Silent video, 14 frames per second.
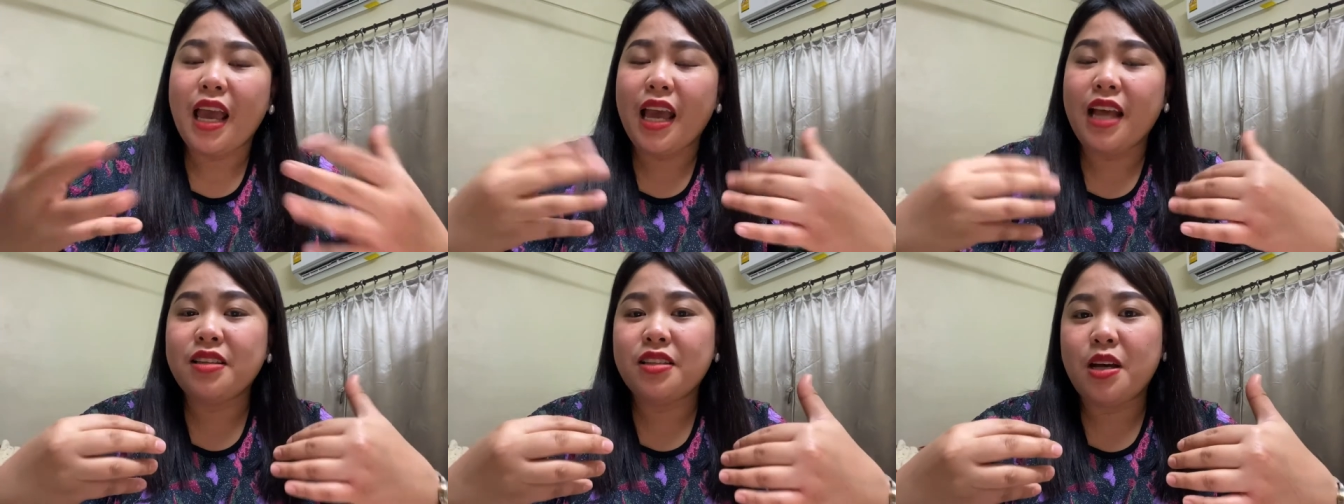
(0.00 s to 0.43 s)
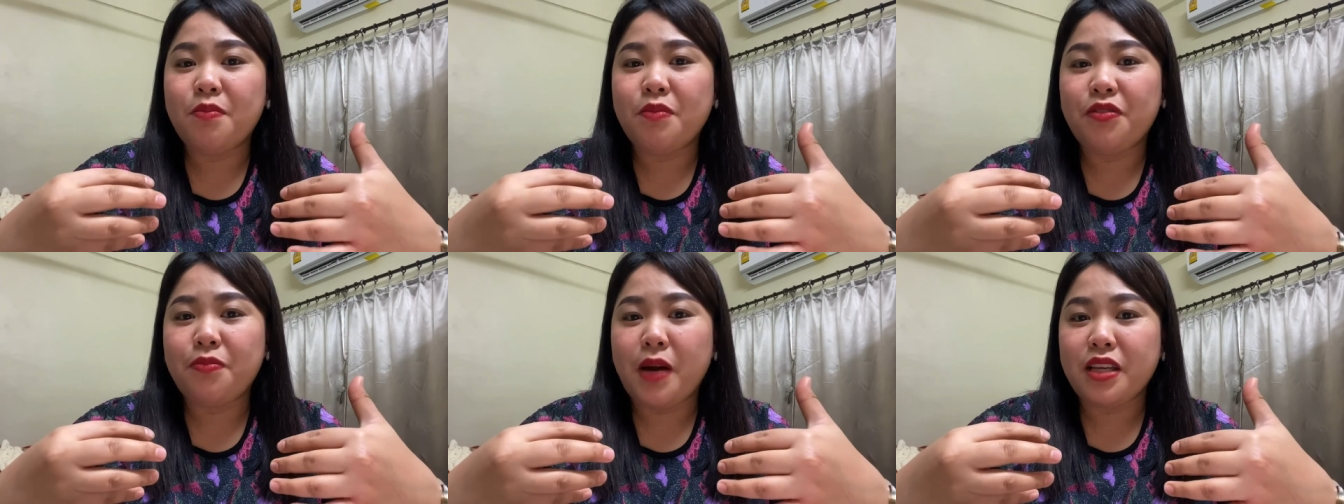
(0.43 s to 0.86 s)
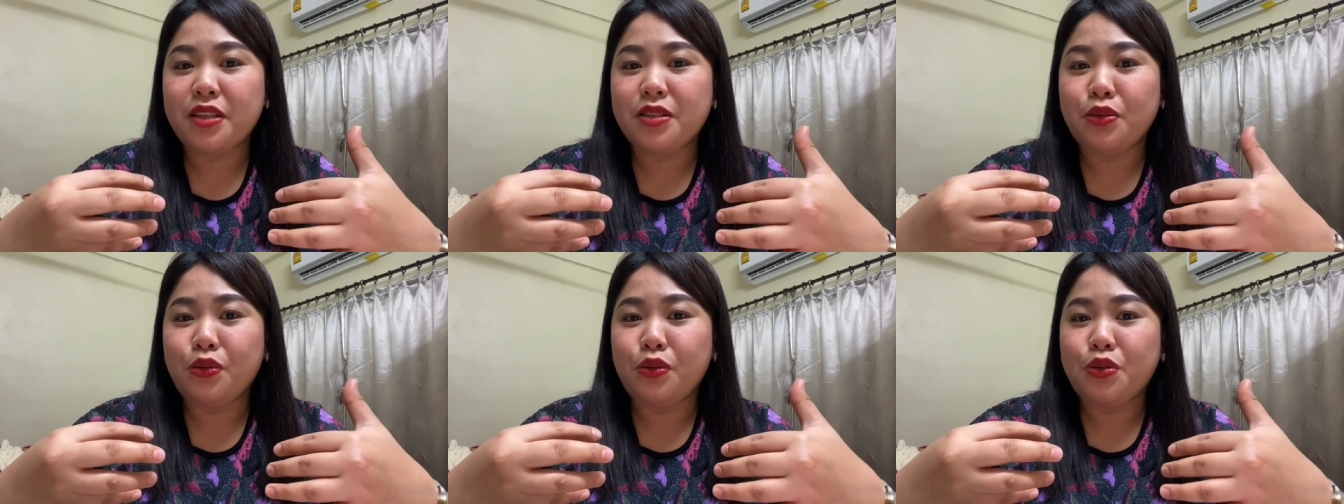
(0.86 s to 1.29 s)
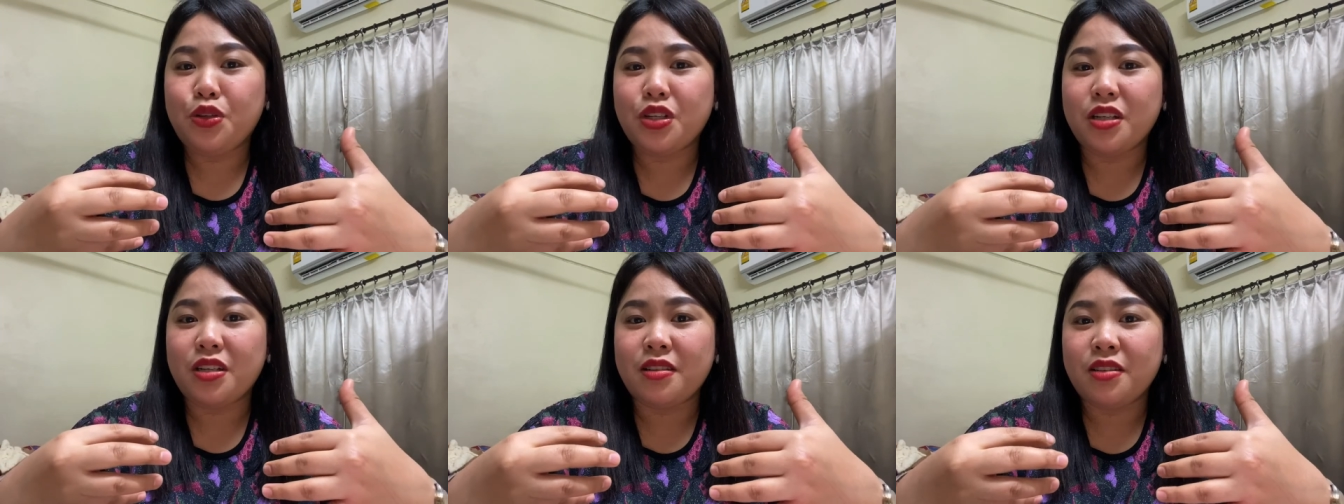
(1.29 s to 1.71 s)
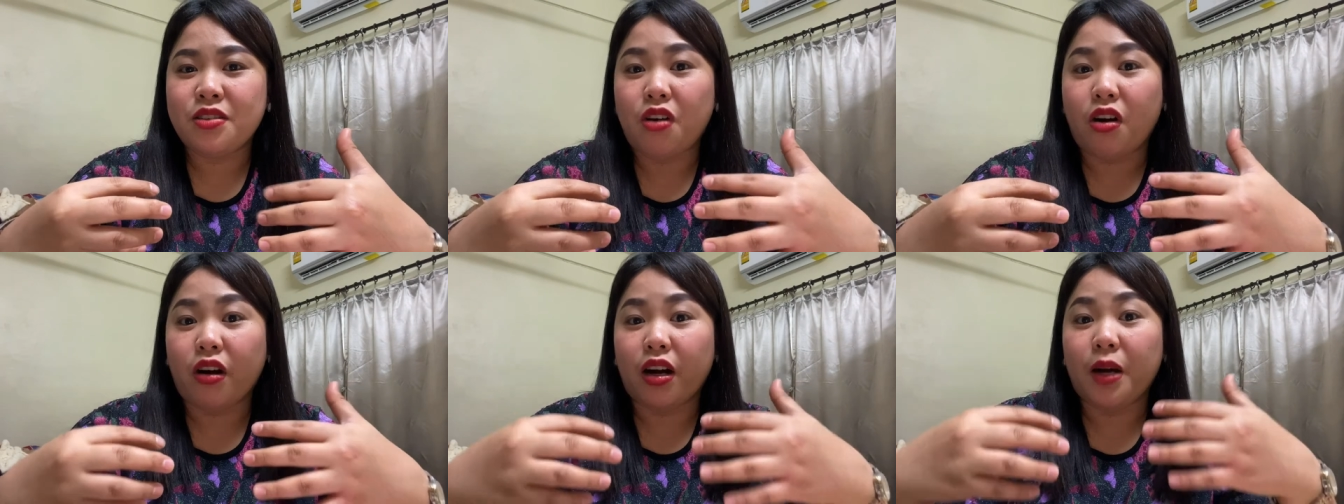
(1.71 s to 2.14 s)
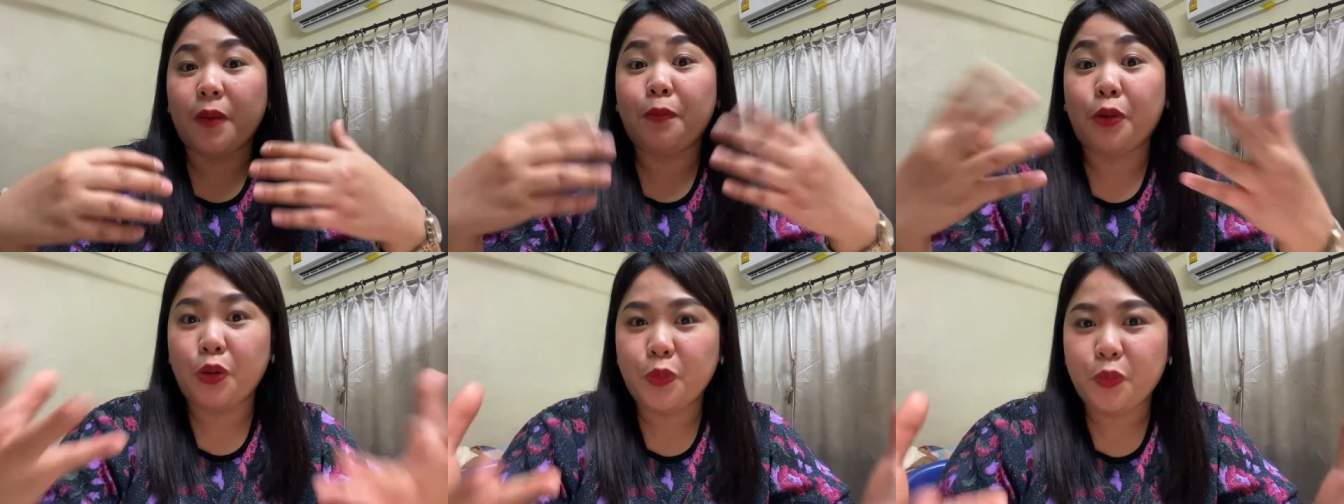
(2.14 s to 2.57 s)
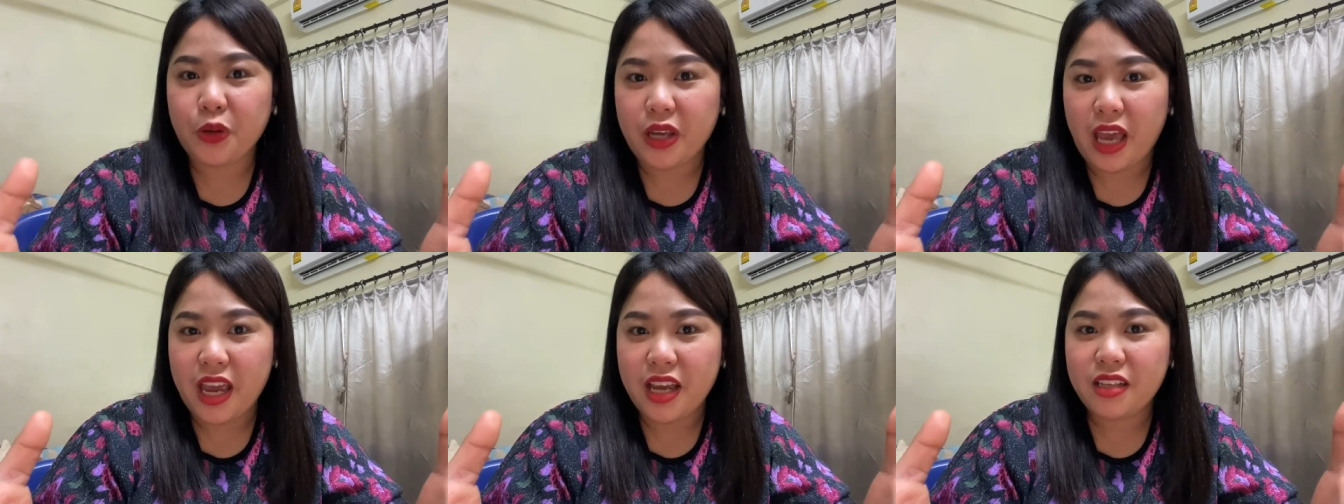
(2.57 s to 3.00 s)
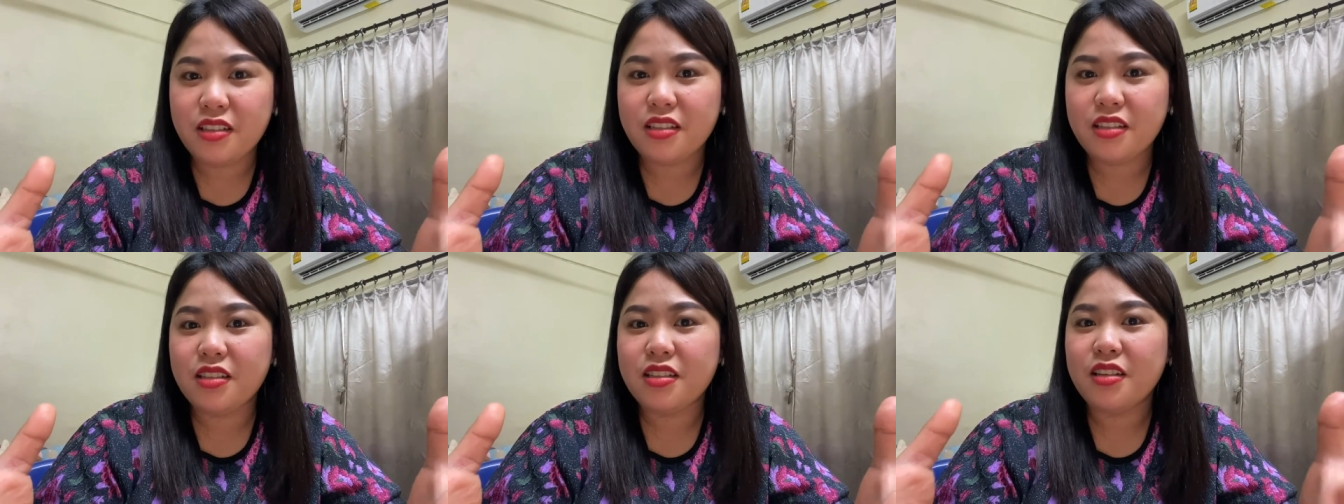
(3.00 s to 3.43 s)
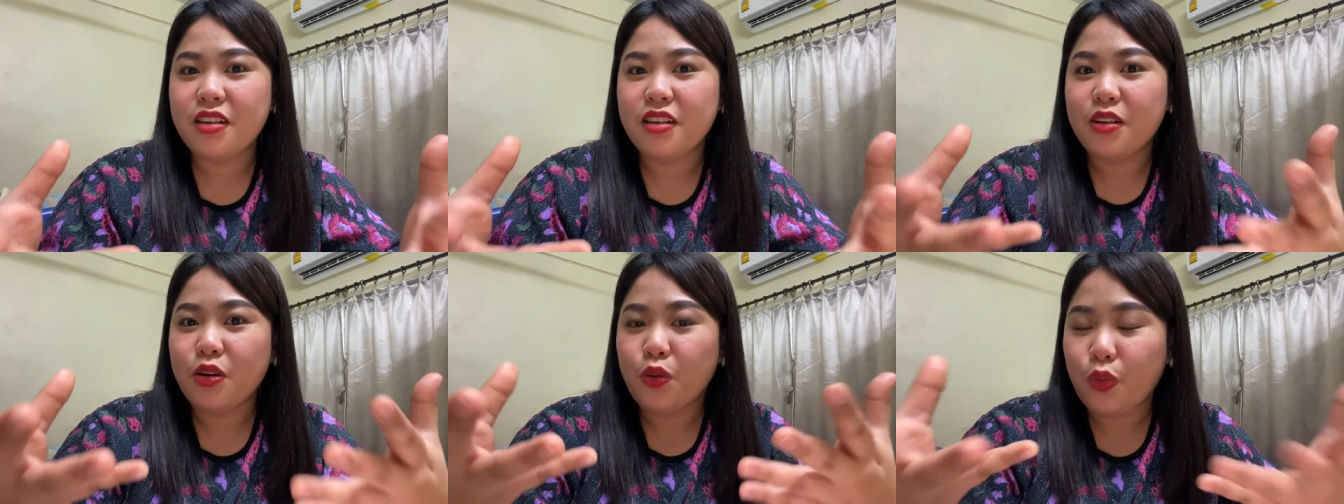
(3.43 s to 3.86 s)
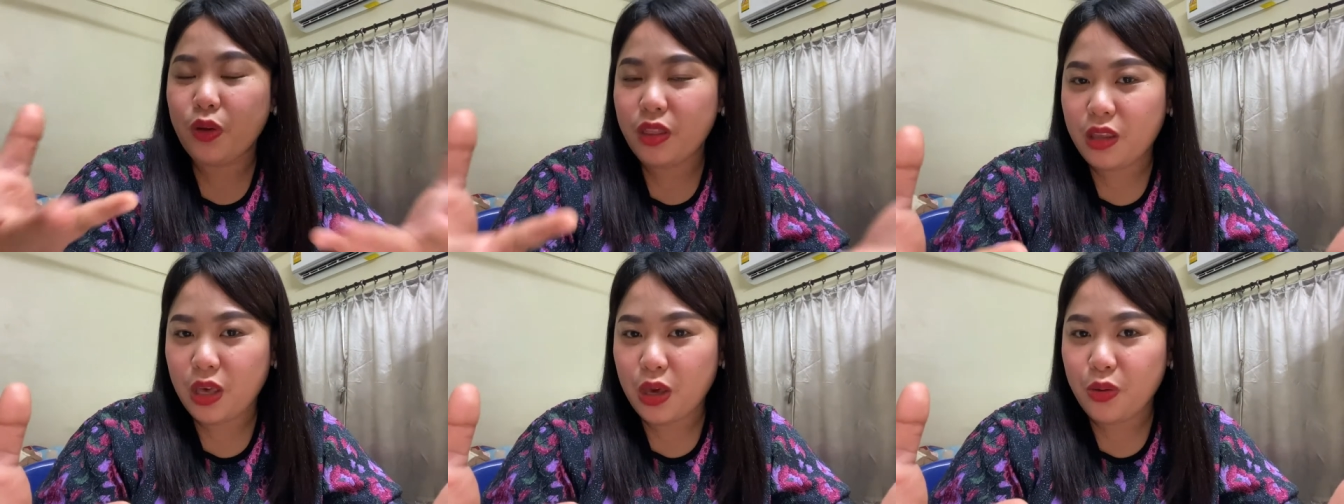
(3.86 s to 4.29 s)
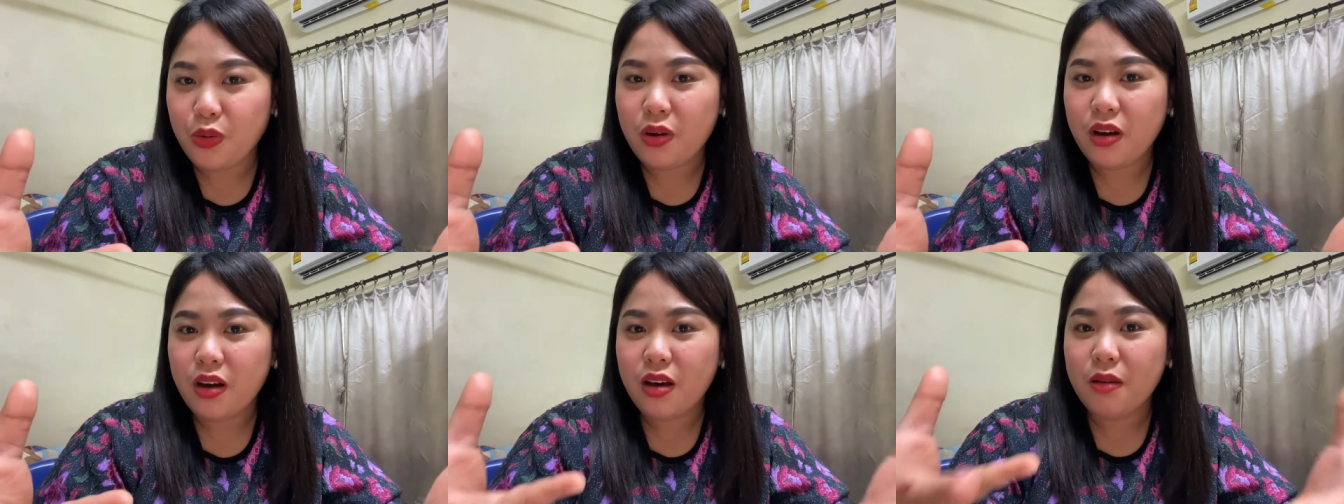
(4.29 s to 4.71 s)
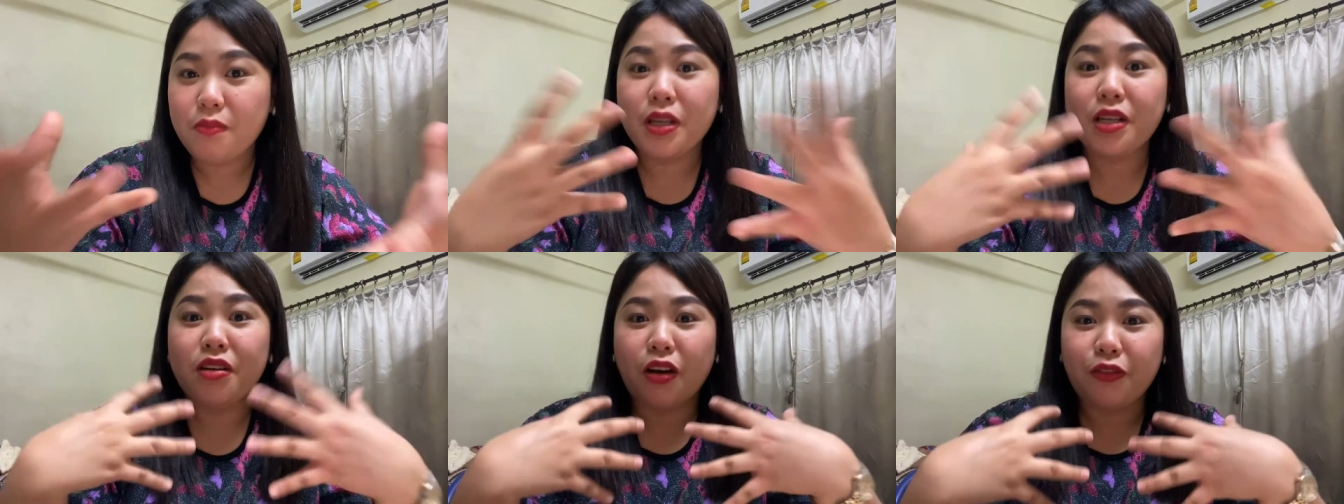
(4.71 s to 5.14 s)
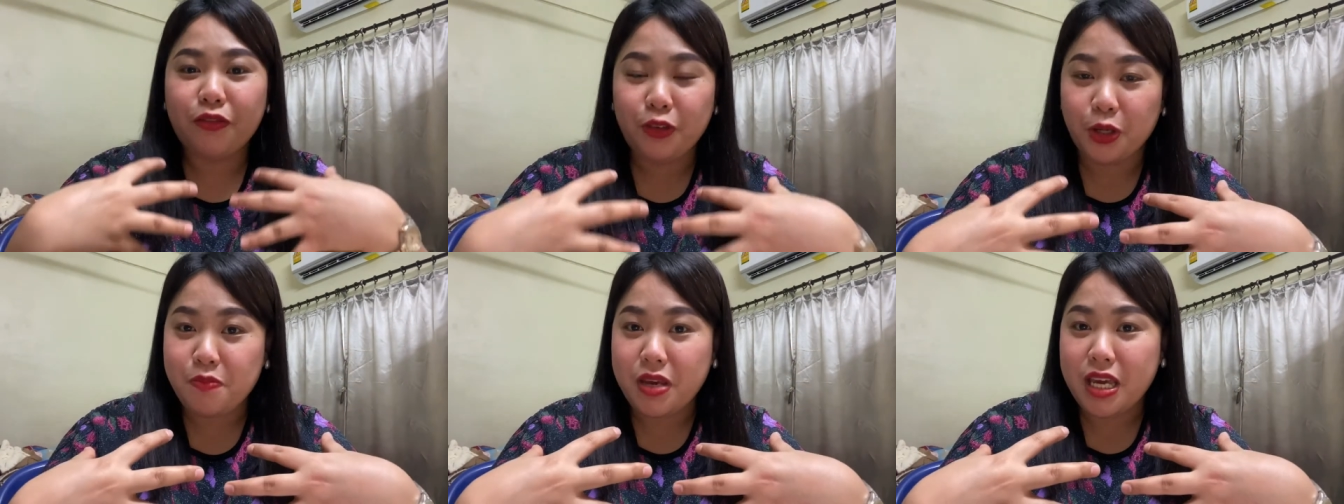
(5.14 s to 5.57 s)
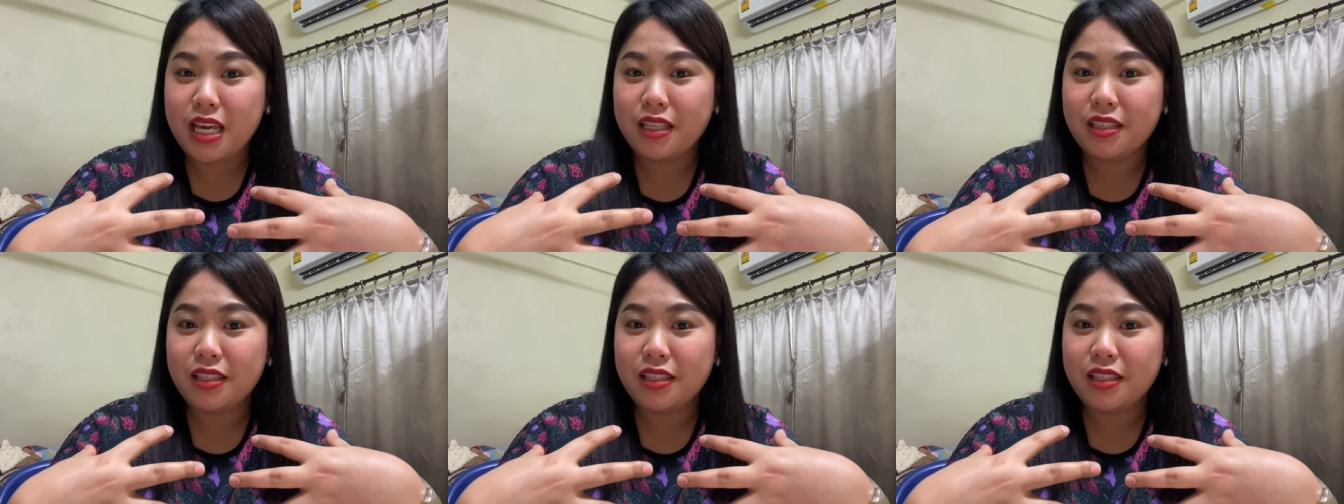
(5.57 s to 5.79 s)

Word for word: and some of my solutions are appropriate with you, but not for me.